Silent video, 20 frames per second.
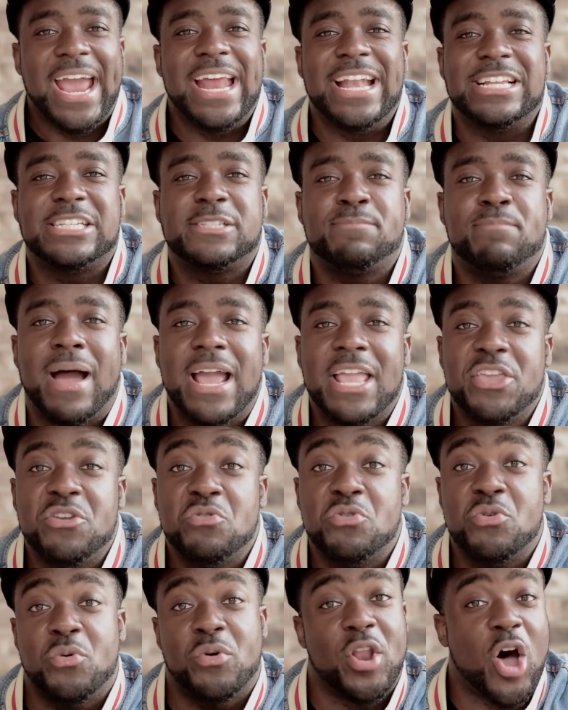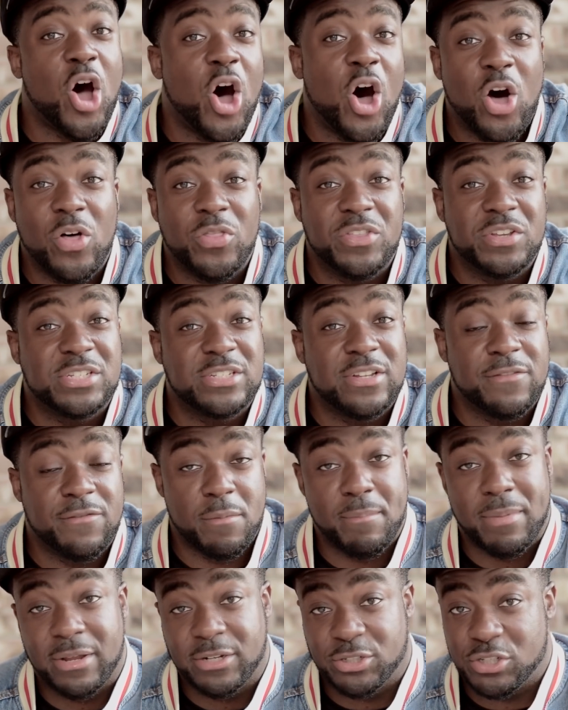And despite you knowing all the stuff
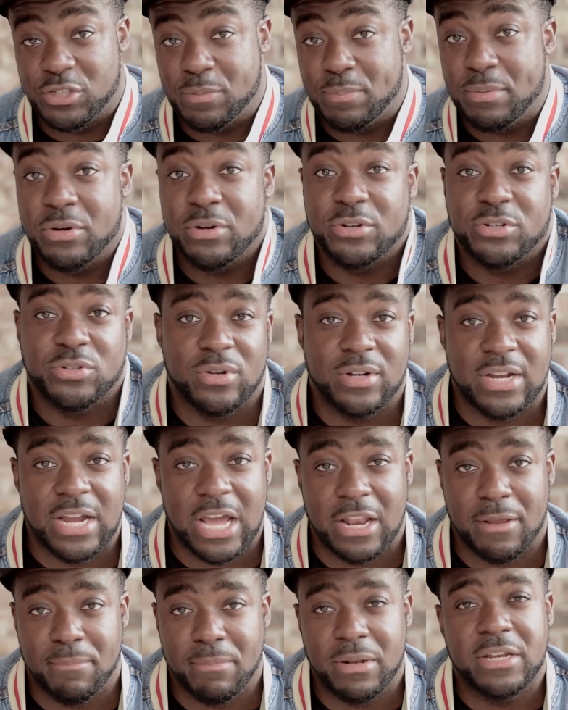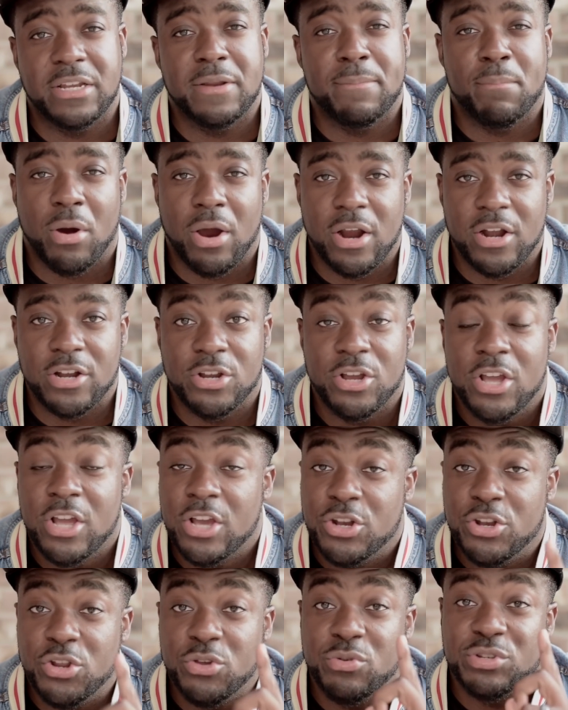about your spiritual accountability partner,
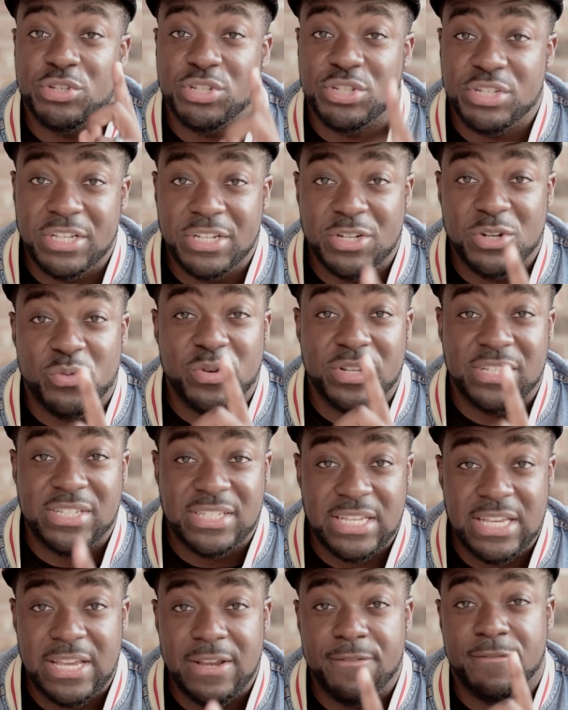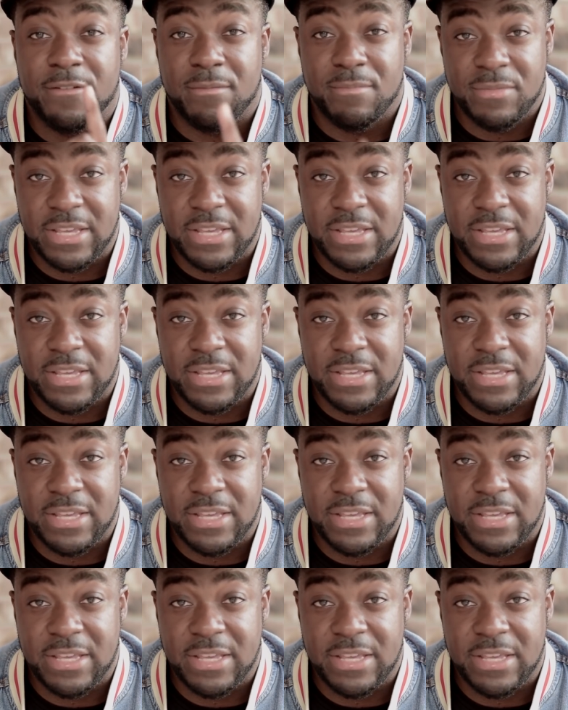do you still receive from